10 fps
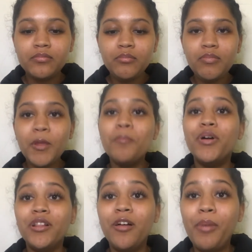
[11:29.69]
book
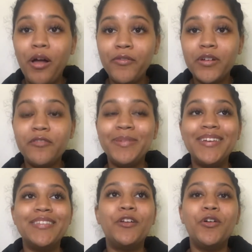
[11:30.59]
club off of, because it
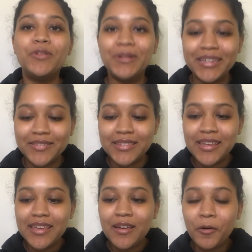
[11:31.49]
also gives
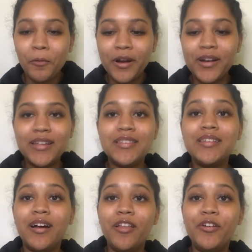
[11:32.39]
awareness to
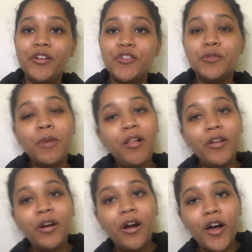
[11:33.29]
other smaller
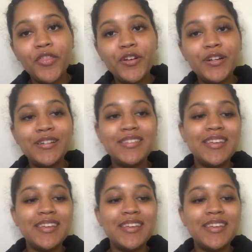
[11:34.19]
authors,